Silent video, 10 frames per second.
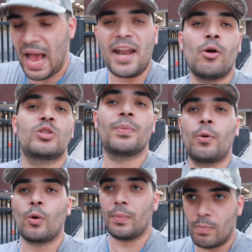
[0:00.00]
don't
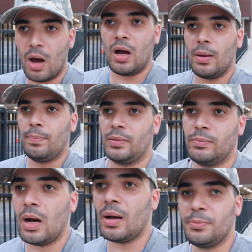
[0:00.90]
support
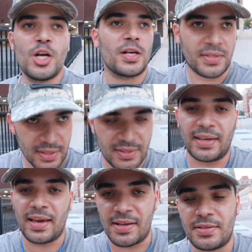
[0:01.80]
mob justice, I
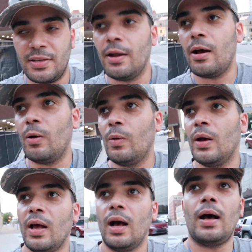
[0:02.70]
guess.
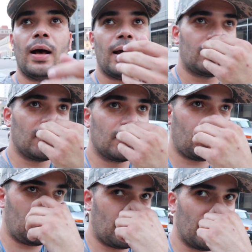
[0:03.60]
I think
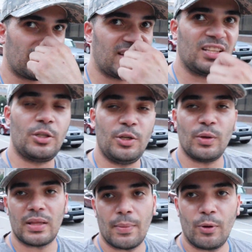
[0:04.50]
the best thing to
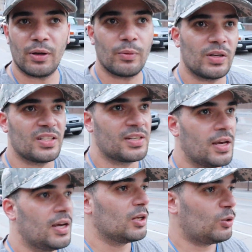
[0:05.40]
do at that point was
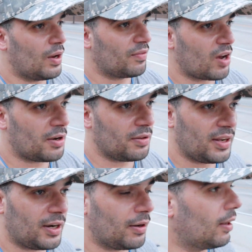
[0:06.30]
to have gotten
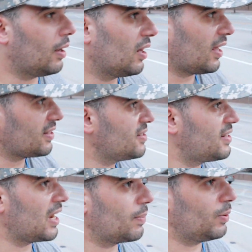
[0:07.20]
their license
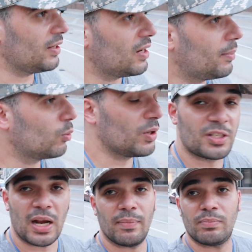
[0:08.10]
tag plate number,
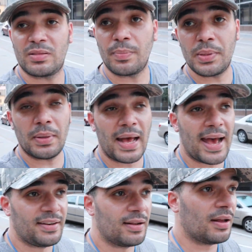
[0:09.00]
which some people
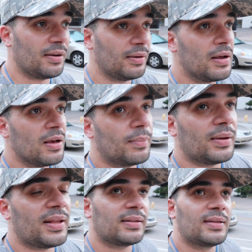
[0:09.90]
had done
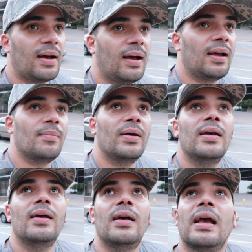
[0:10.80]
by that time,
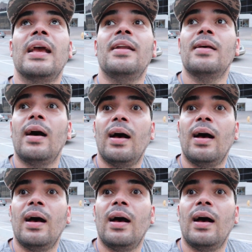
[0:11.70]
and